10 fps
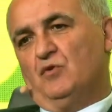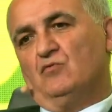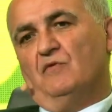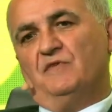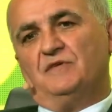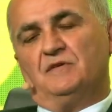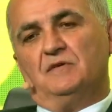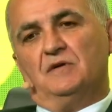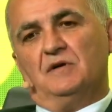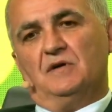will this
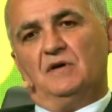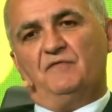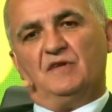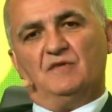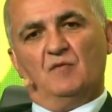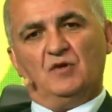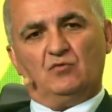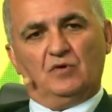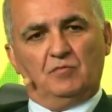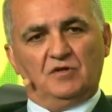office have? Good
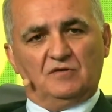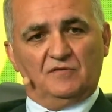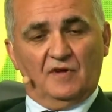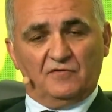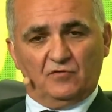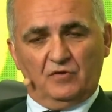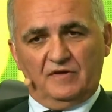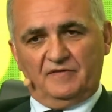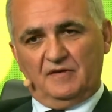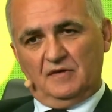morning.
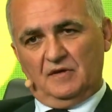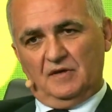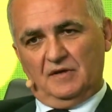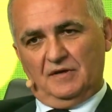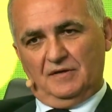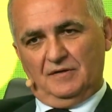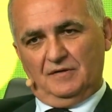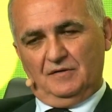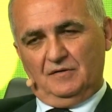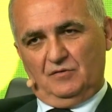Thank you for the
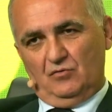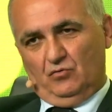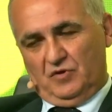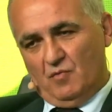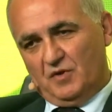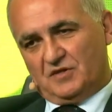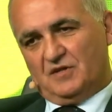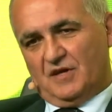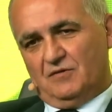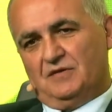invitation. In fact,
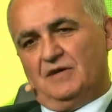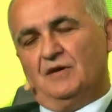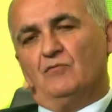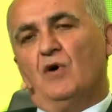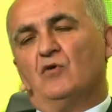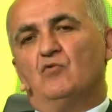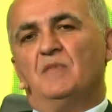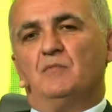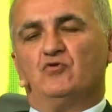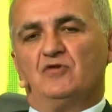this
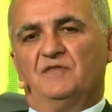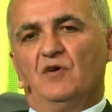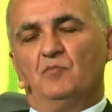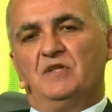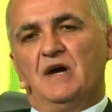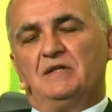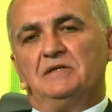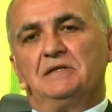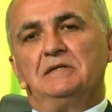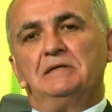National
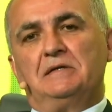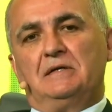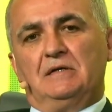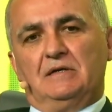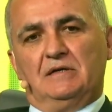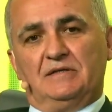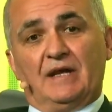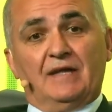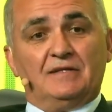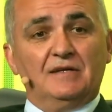Security Office,
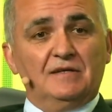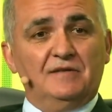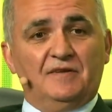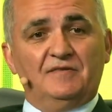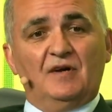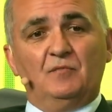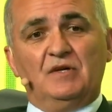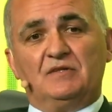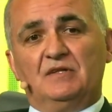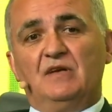which has been
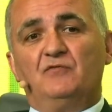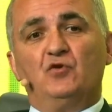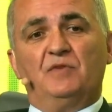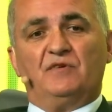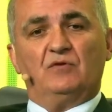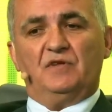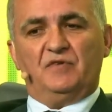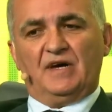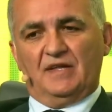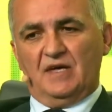under the coverage
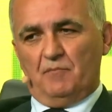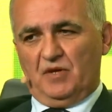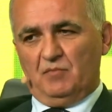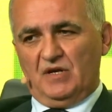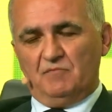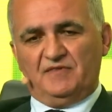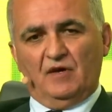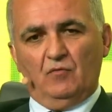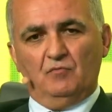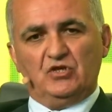of the media,
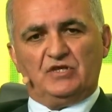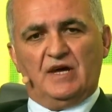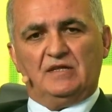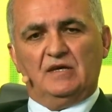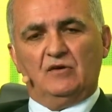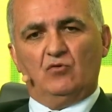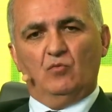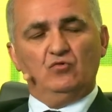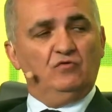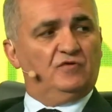
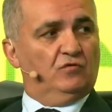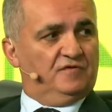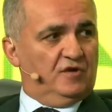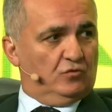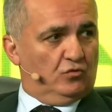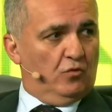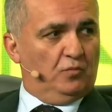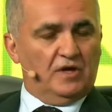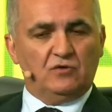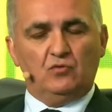processes
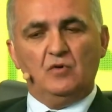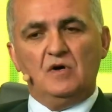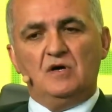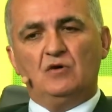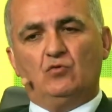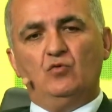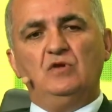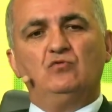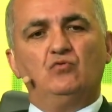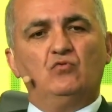classified info,